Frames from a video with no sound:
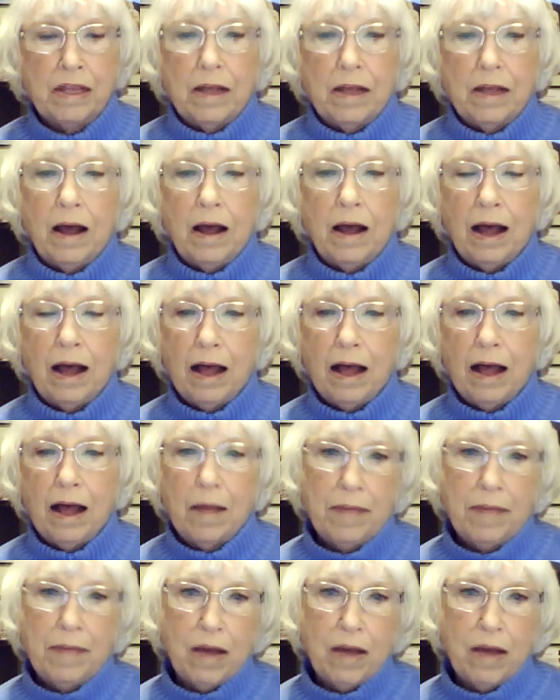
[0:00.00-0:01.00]

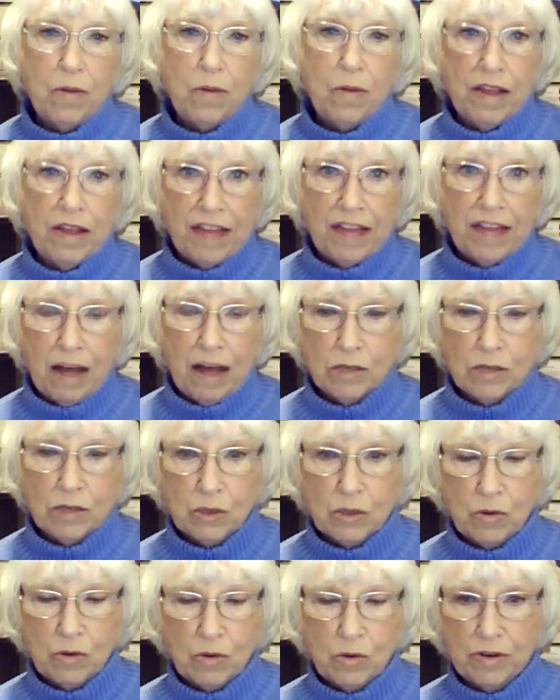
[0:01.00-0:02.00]
met with
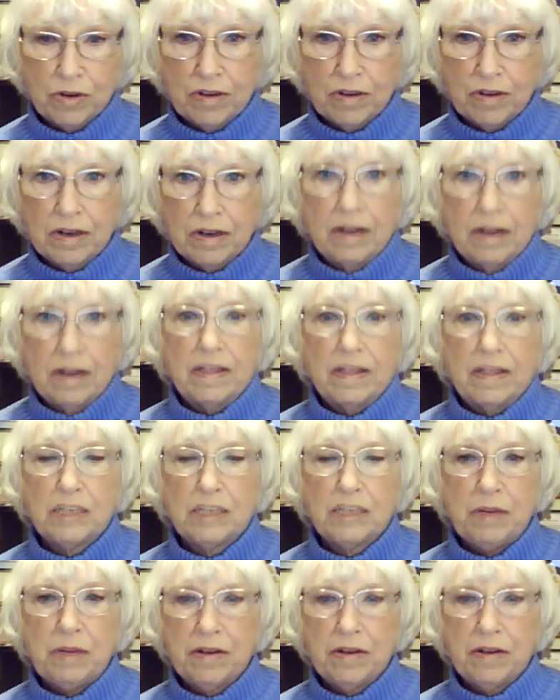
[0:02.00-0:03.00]
Householder, the
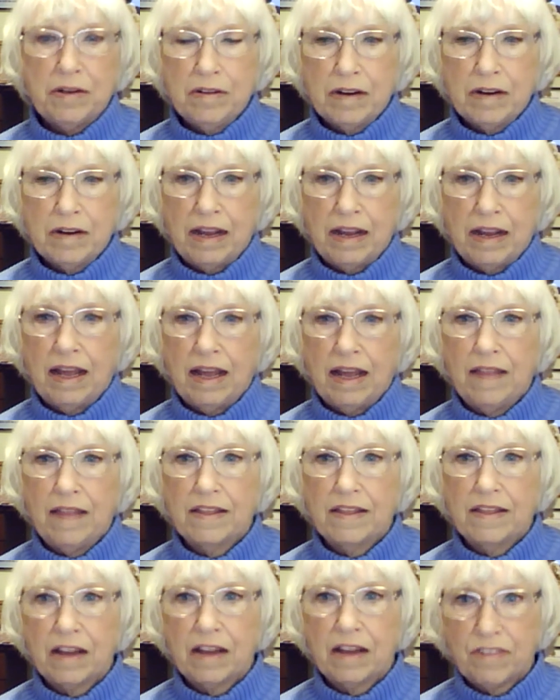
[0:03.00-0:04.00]
speaker, and
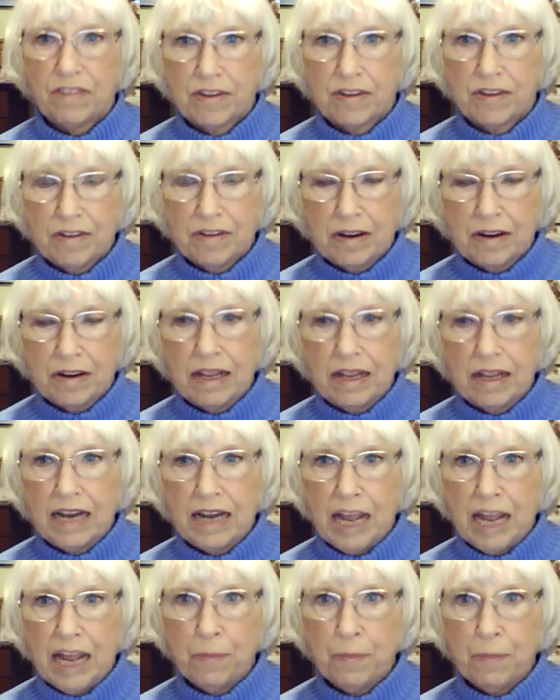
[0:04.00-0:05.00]
the governor in
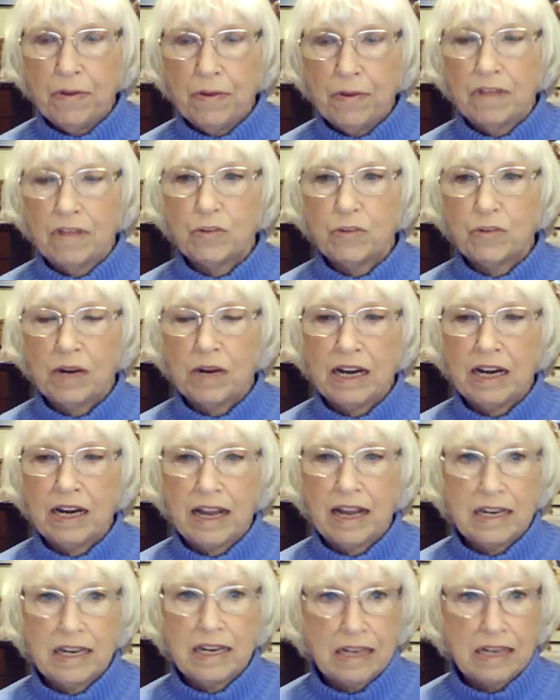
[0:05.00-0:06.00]
April of
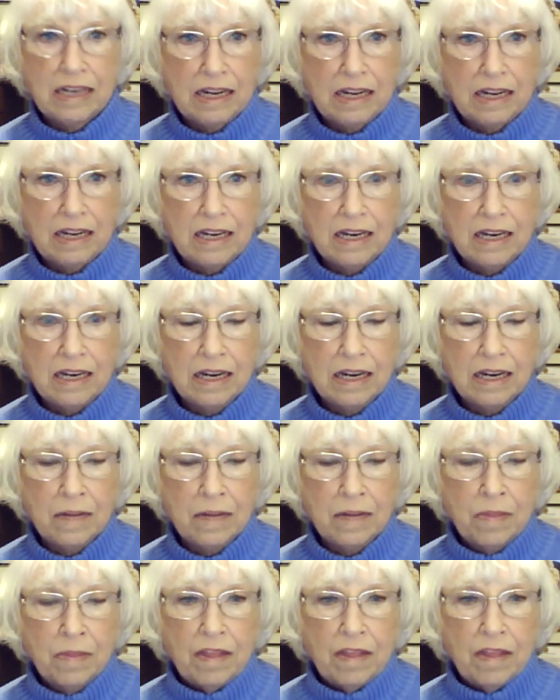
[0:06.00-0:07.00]
2019.
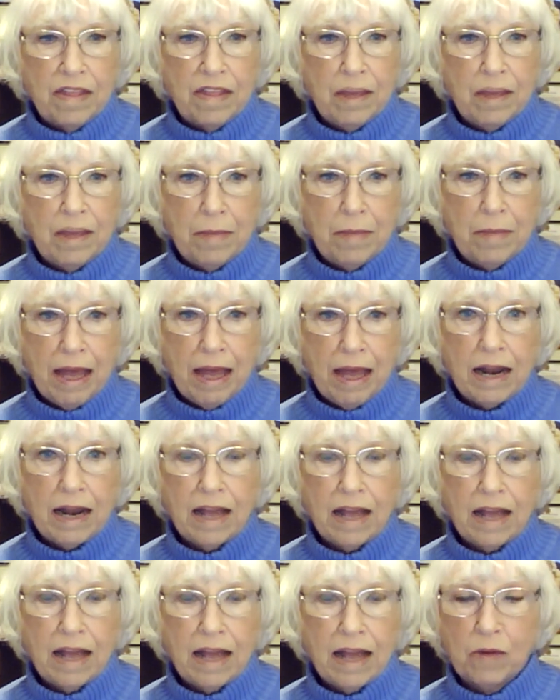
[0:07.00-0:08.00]
They met
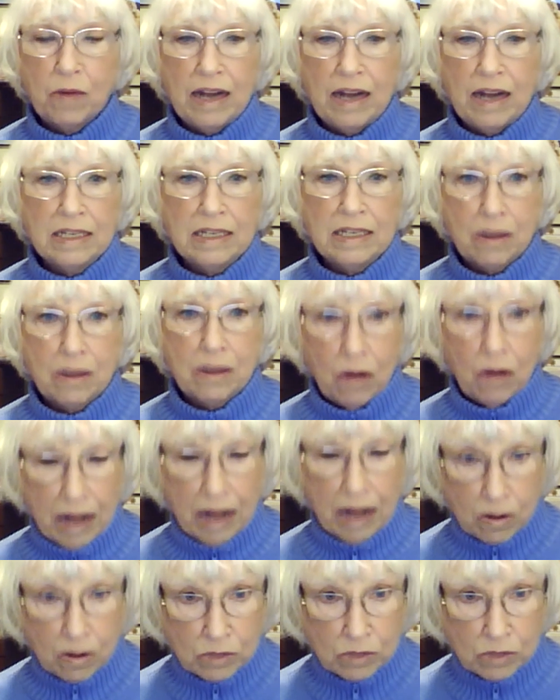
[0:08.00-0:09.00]
at DeWine's
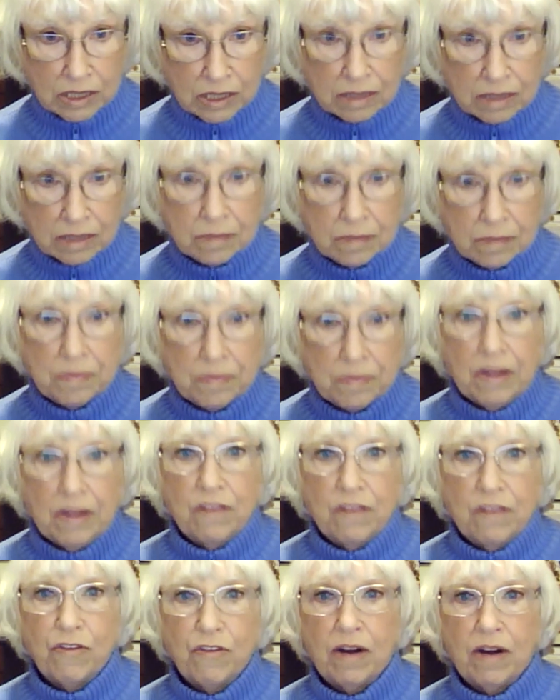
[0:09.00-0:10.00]
house
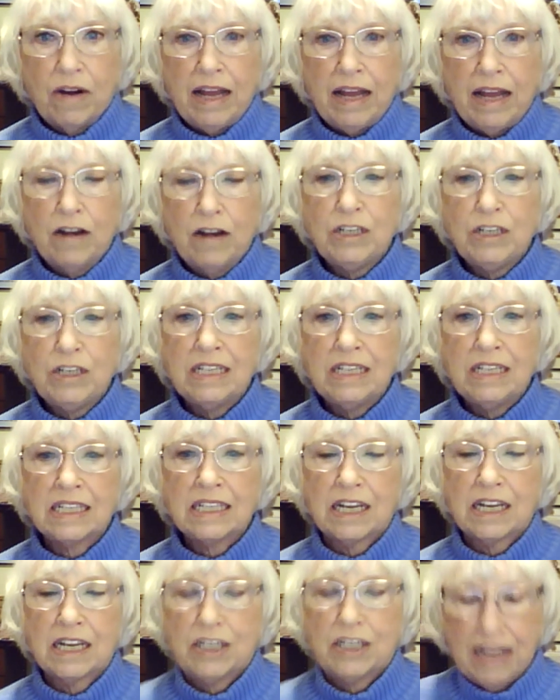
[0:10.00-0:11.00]
for an energy
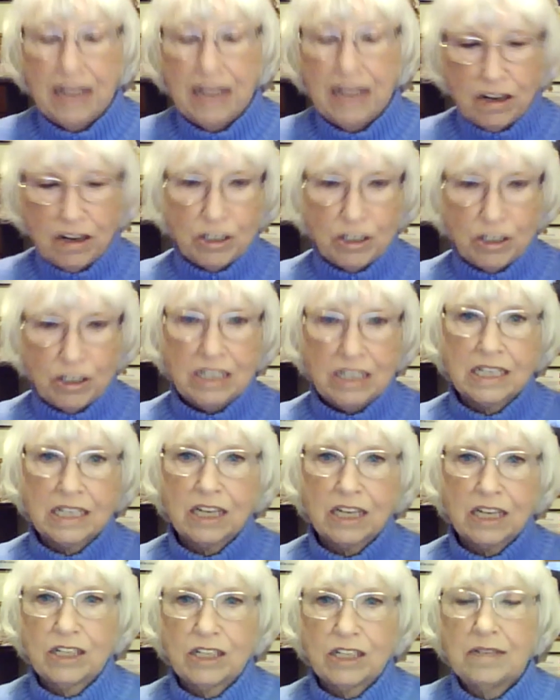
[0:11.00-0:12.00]

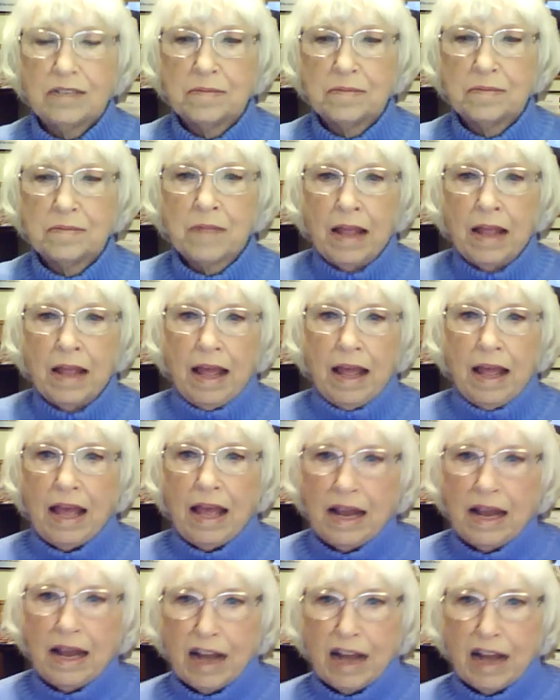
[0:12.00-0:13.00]
discussion,
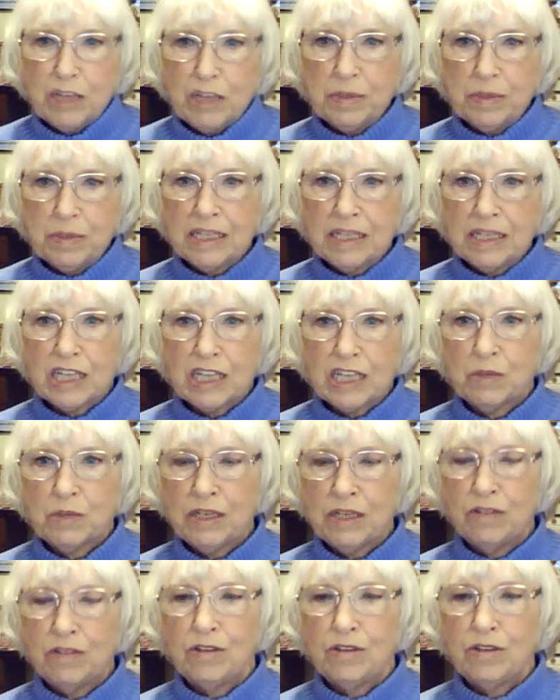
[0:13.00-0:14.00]
and House Bill 6 was
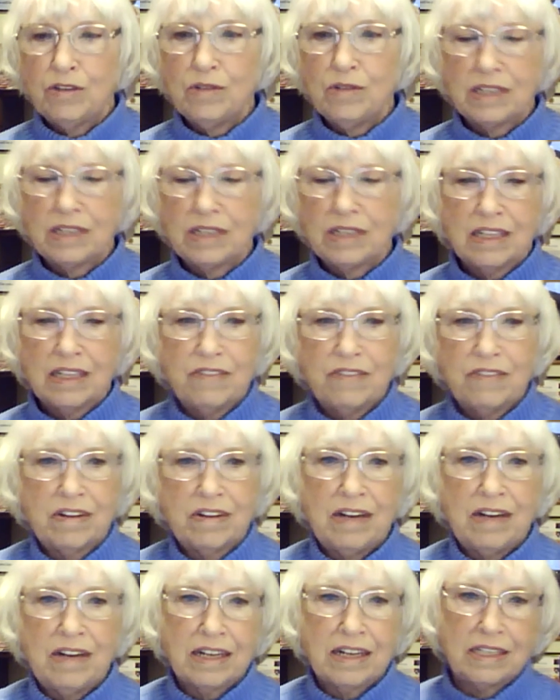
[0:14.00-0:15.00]
introduced the
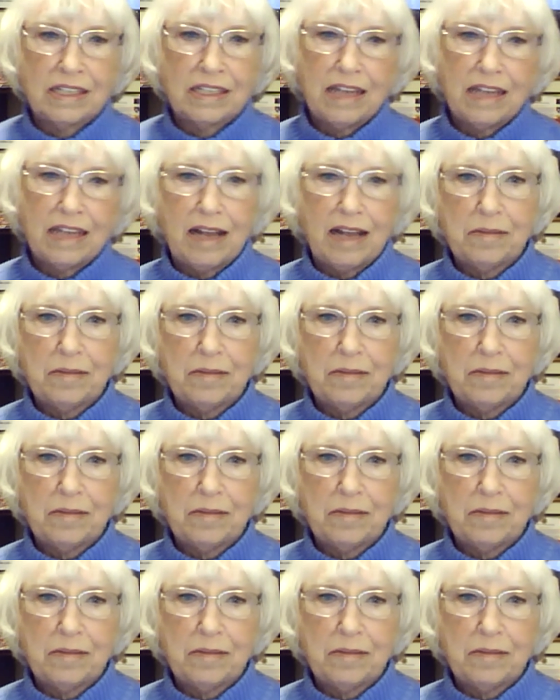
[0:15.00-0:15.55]
very next day.